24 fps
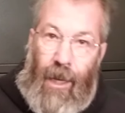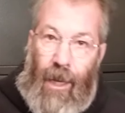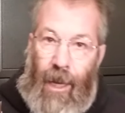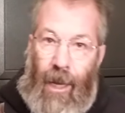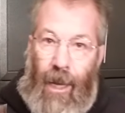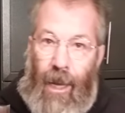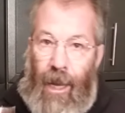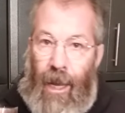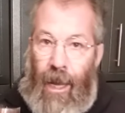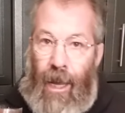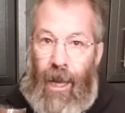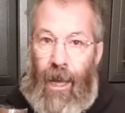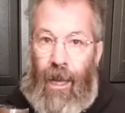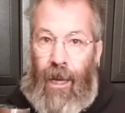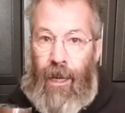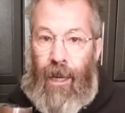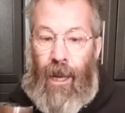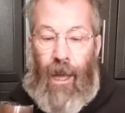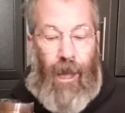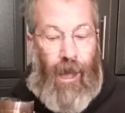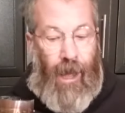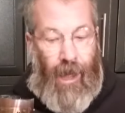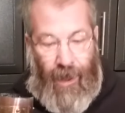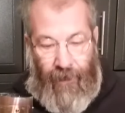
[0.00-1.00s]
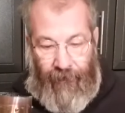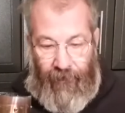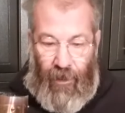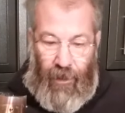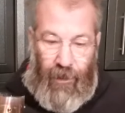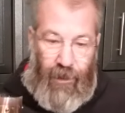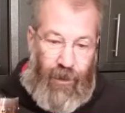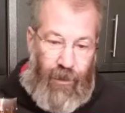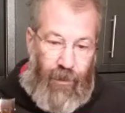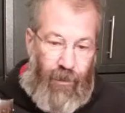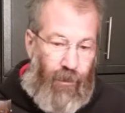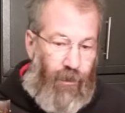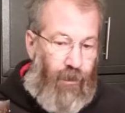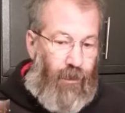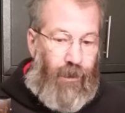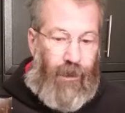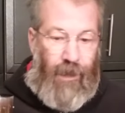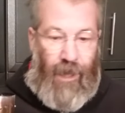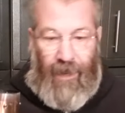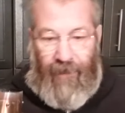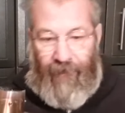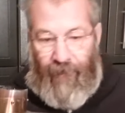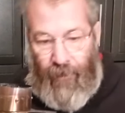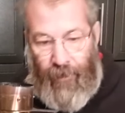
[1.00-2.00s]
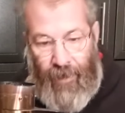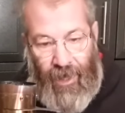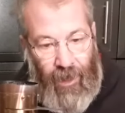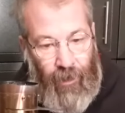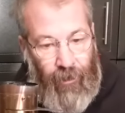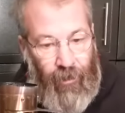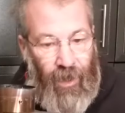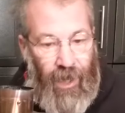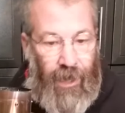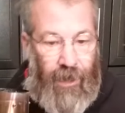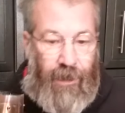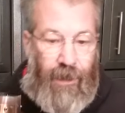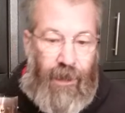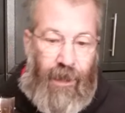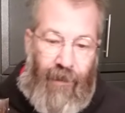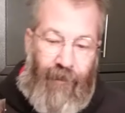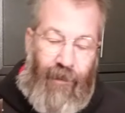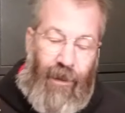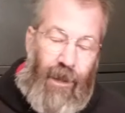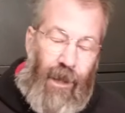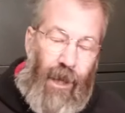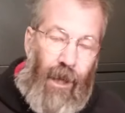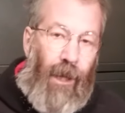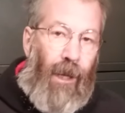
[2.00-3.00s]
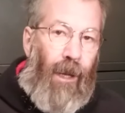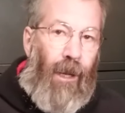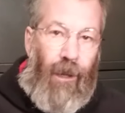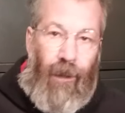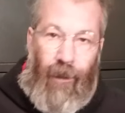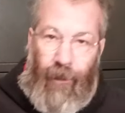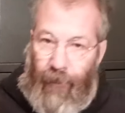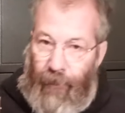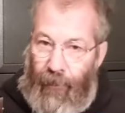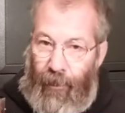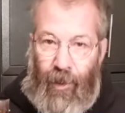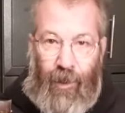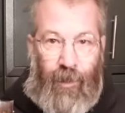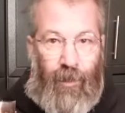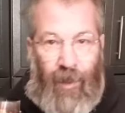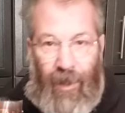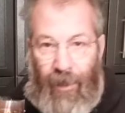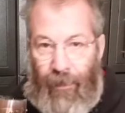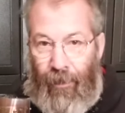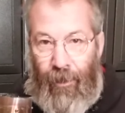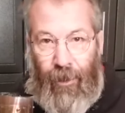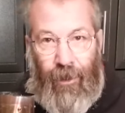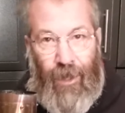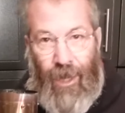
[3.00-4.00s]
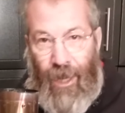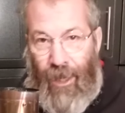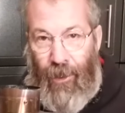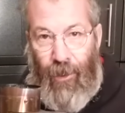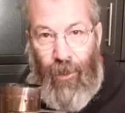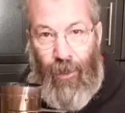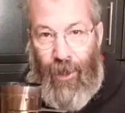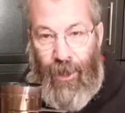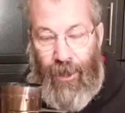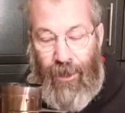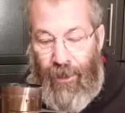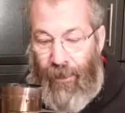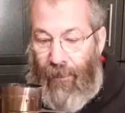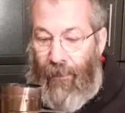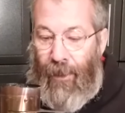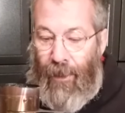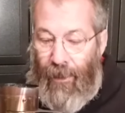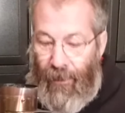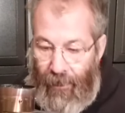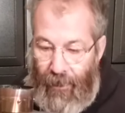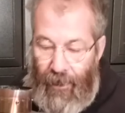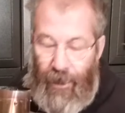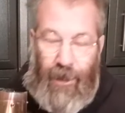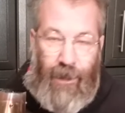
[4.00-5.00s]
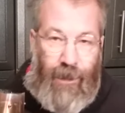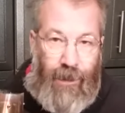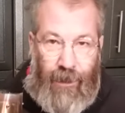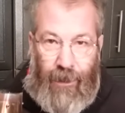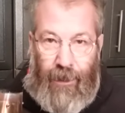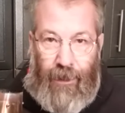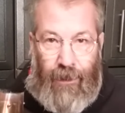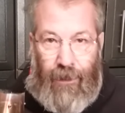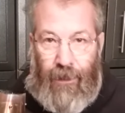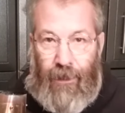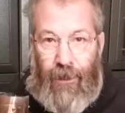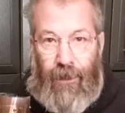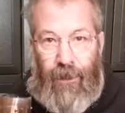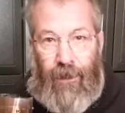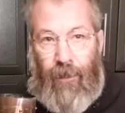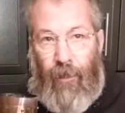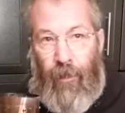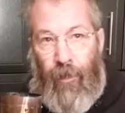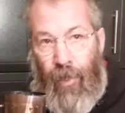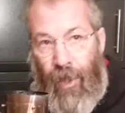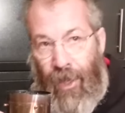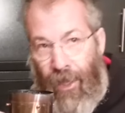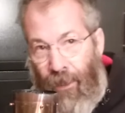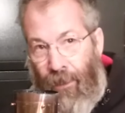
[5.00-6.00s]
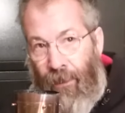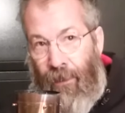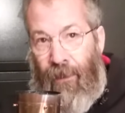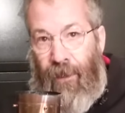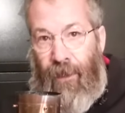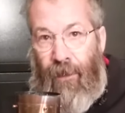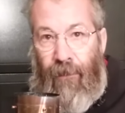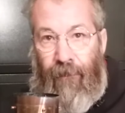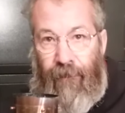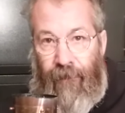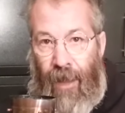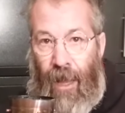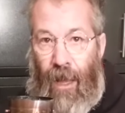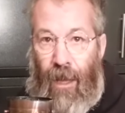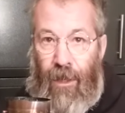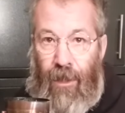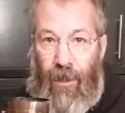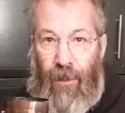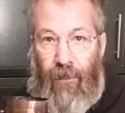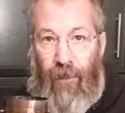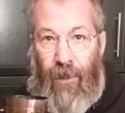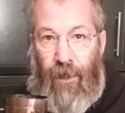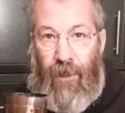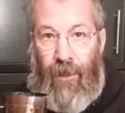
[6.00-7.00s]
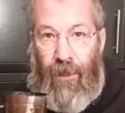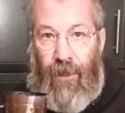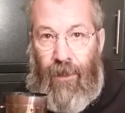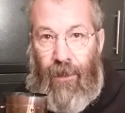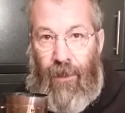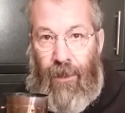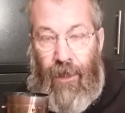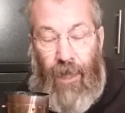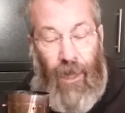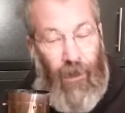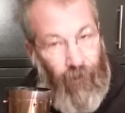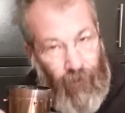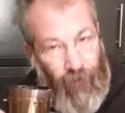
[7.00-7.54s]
and I have all the tools. I have metal brakes and everything. Most people are not going to. This is a superior value. It